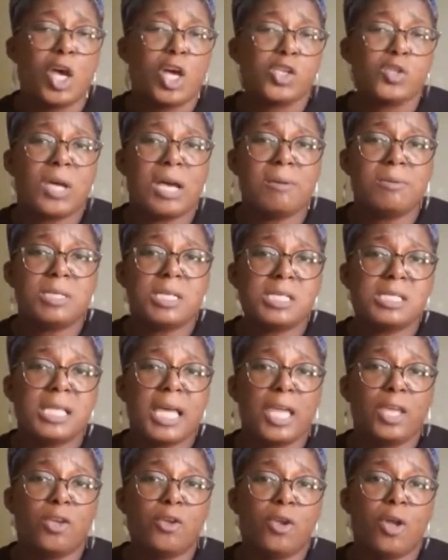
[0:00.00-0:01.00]
So I was just
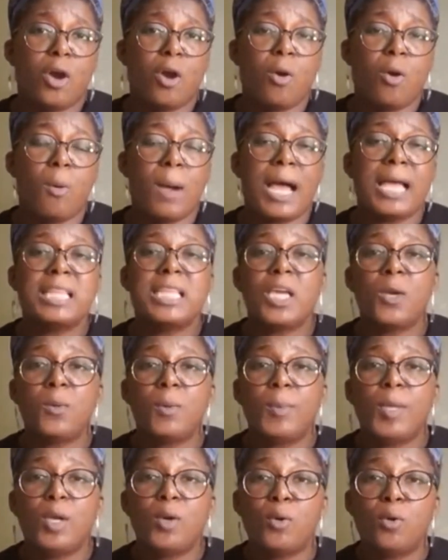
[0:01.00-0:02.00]
like, you know, I think it
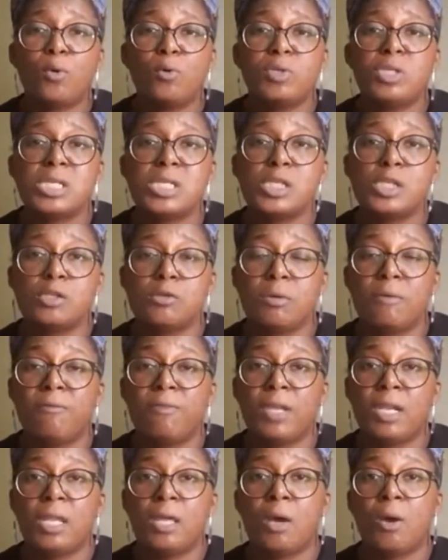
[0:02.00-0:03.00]
would be cool just to do a
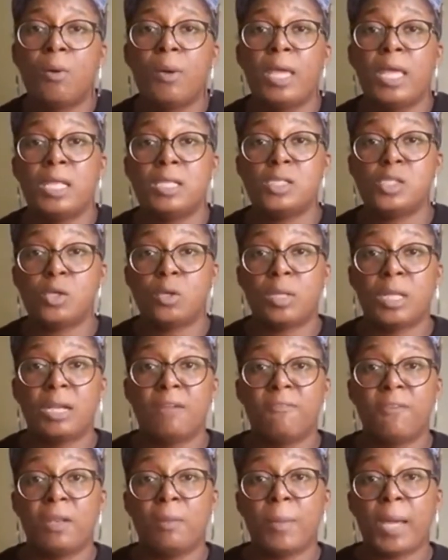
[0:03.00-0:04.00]
video and so that
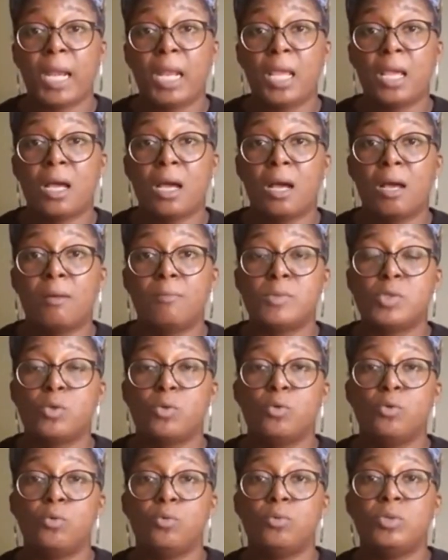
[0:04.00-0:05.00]
if anybody comes
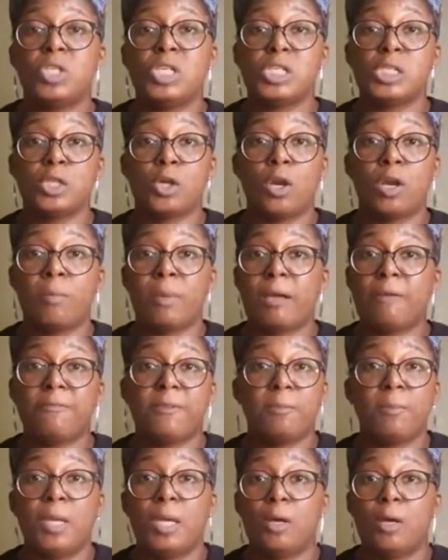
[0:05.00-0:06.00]
who just learned about
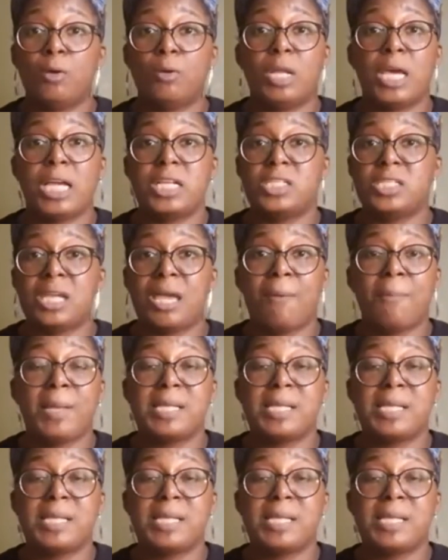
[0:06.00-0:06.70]
Flamingo Dot Shop,